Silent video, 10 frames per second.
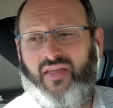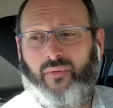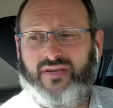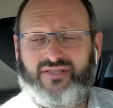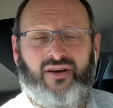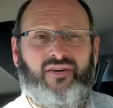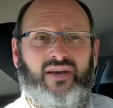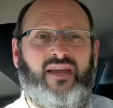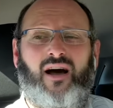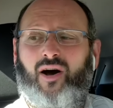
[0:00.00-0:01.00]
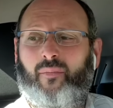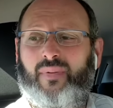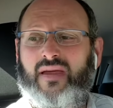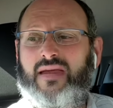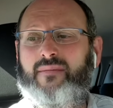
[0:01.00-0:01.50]
We certainly can't
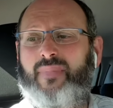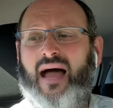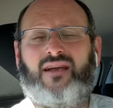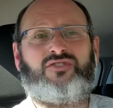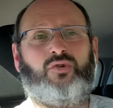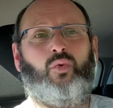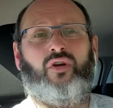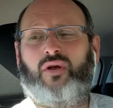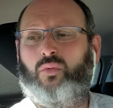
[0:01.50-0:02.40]
be back to what it